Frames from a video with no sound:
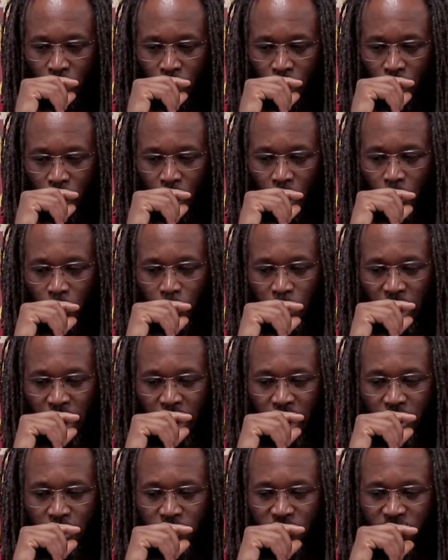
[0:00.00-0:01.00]

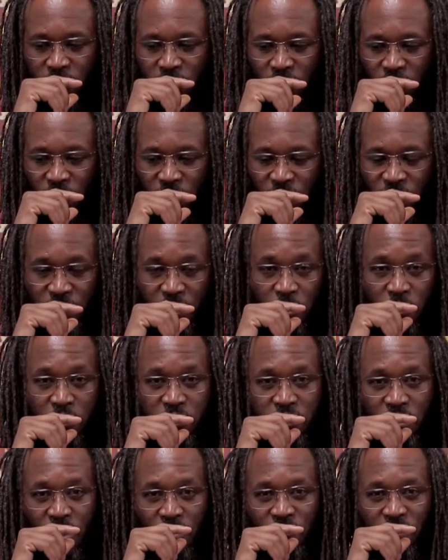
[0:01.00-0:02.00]
Compared to the
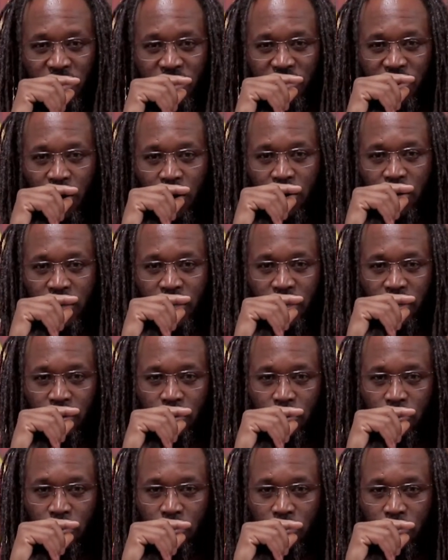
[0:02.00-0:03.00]
filth of a
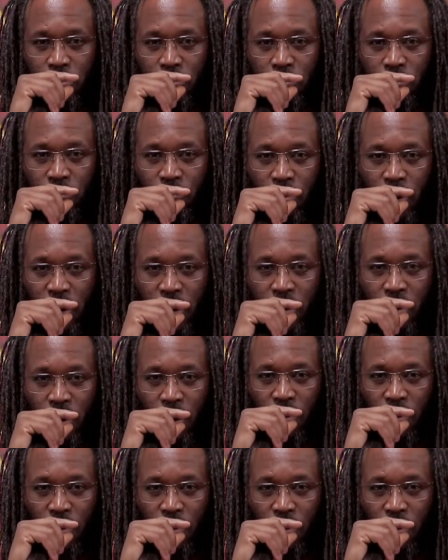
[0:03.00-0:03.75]
dunghill, right?